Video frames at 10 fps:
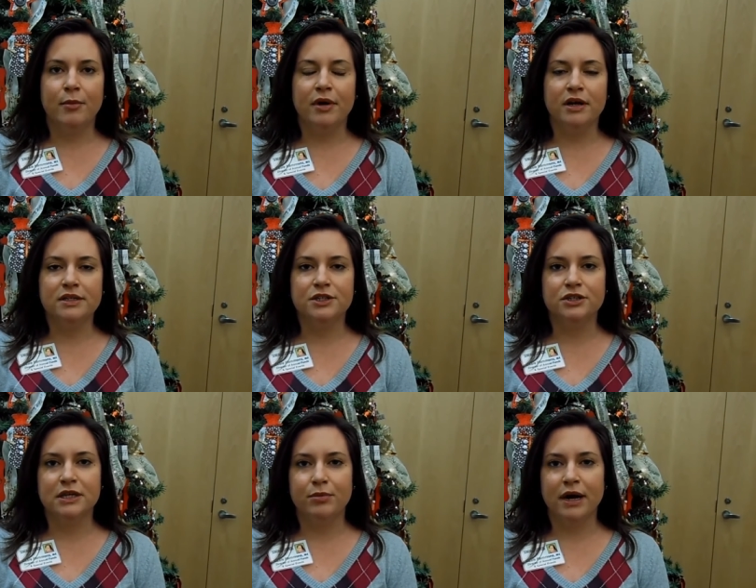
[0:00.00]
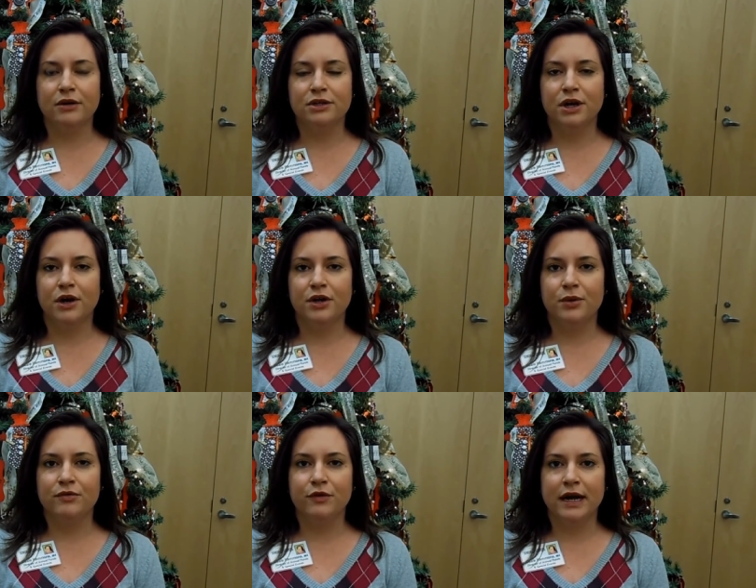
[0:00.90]
I'm uh, certainly proud to call
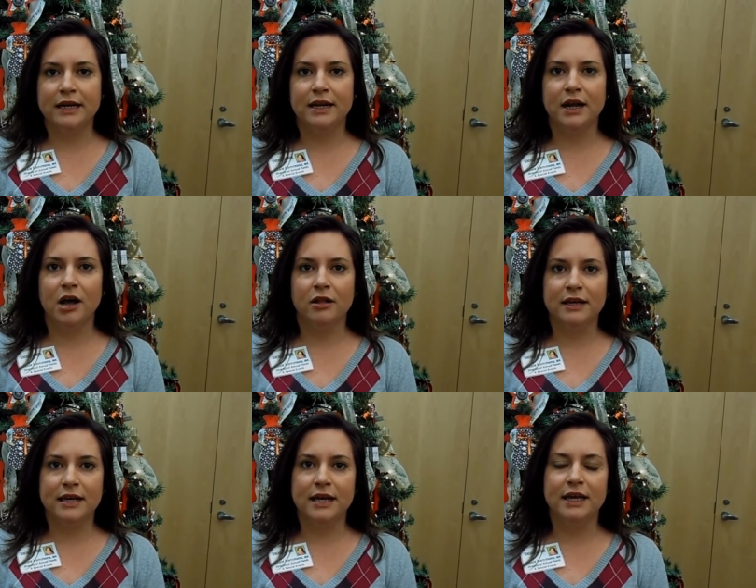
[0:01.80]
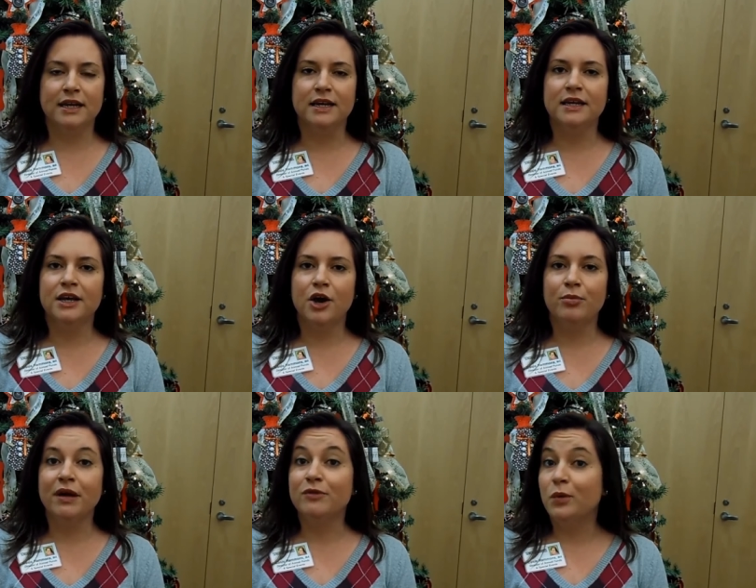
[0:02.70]
you a friend and colleague. and
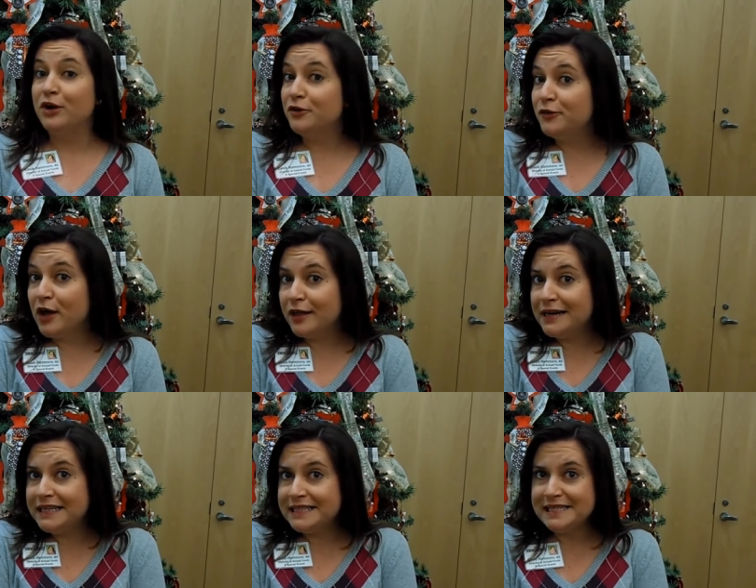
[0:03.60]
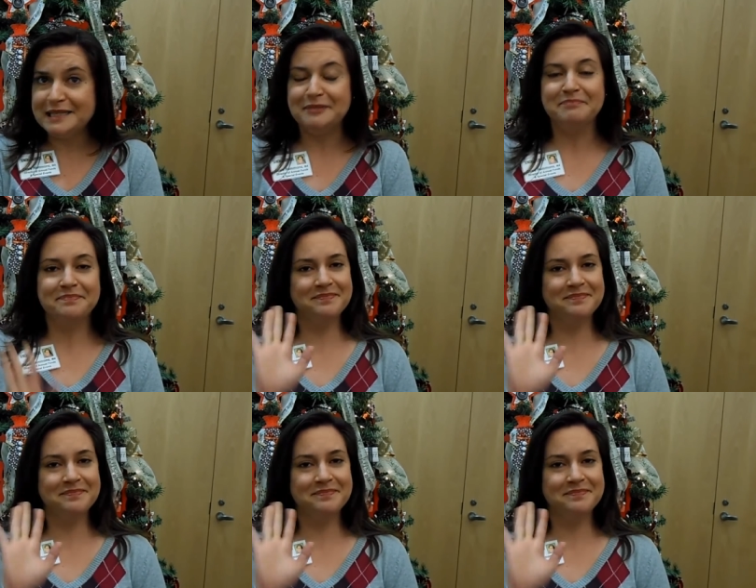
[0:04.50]
Hope you have a wonderful holiday season.